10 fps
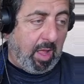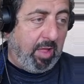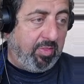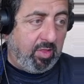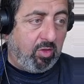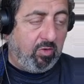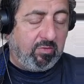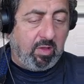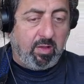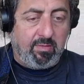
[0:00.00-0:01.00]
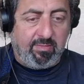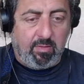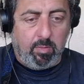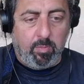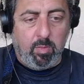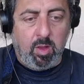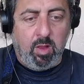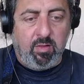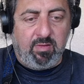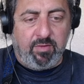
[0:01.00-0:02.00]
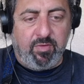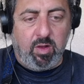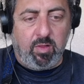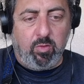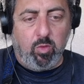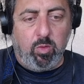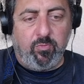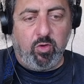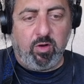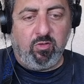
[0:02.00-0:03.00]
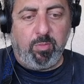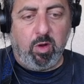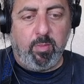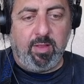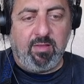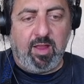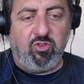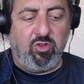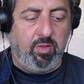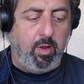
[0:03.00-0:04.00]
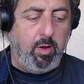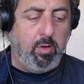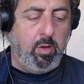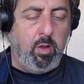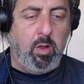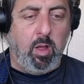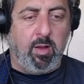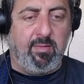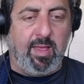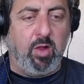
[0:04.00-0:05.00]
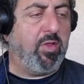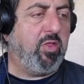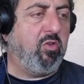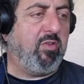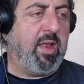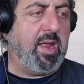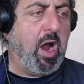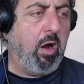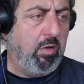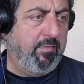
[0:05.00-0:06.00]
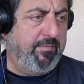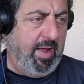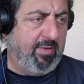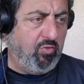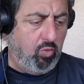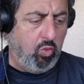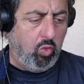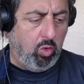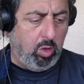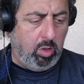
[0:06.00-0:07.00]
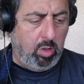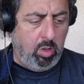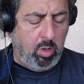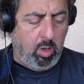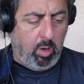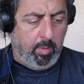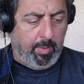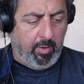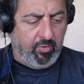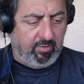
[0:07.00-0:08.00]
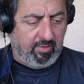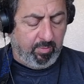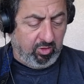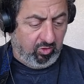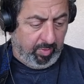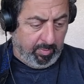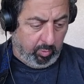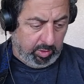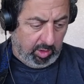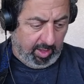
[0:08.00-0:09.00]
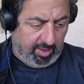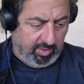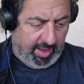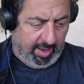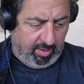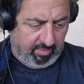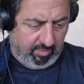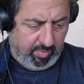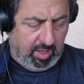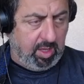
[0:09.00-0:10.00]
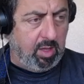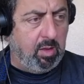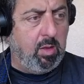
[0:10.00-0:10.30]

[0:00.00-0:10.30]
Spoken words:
I think there's some definitely room for experimentation there. I don't think there's any hard and fast rule about this, as much as people would like that to be,